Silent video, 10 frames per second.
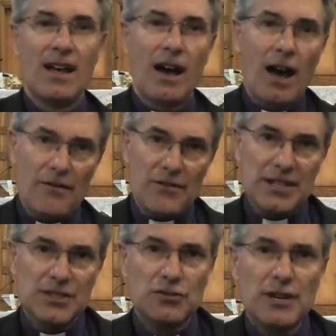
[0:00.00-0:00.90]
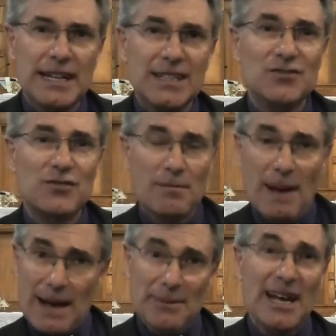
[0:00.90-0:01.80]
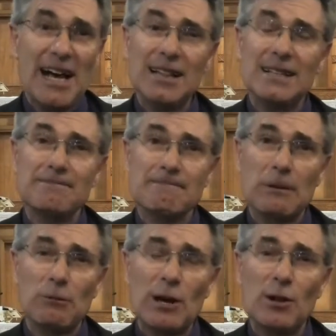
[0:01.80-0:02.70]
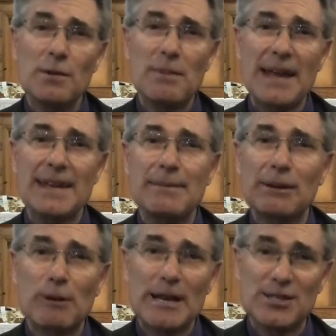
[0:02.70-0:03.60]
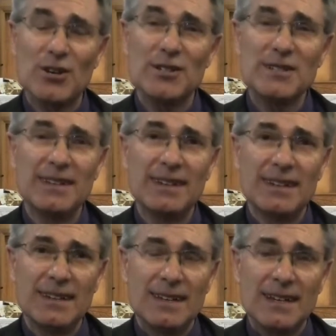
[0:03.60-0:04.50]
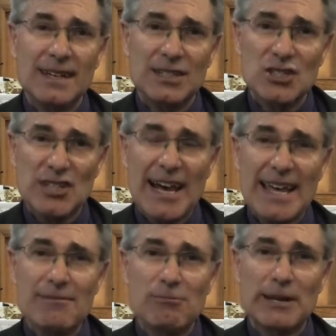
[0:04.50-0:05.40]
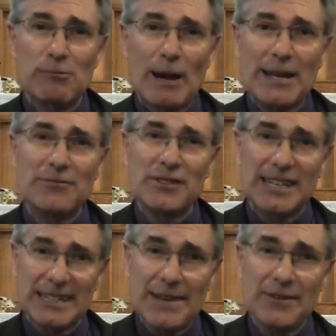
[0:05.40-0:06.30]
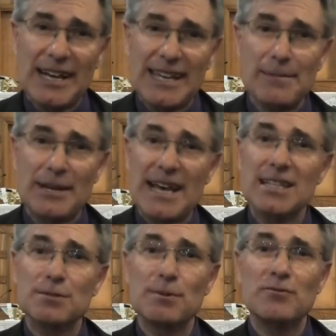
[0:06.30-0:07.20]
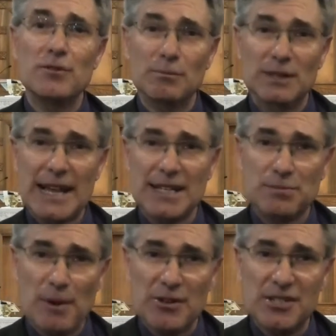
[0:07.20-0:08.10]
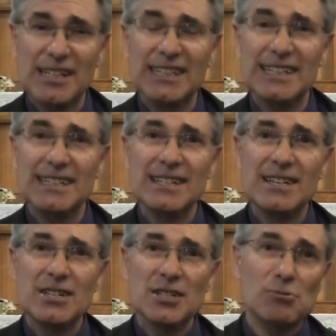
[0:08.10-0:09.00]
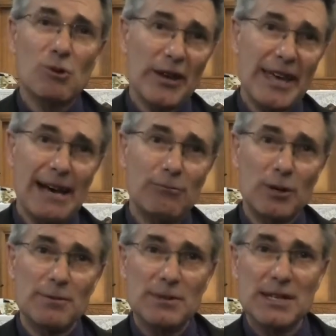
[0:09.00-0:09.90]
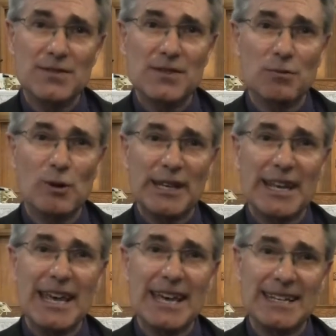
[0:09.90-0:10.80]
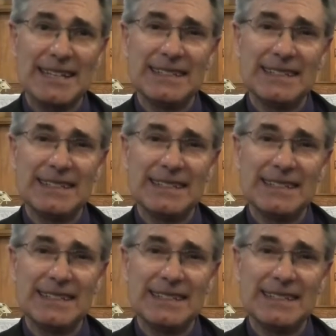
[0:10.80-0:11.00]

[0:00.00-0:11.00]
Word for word: Hi, friends. Greetings from Armidale. Well, the pandemic wears on. Each day we wait for the 11am announcement from Gladys Berejiklian to work out what it means for the week ahead.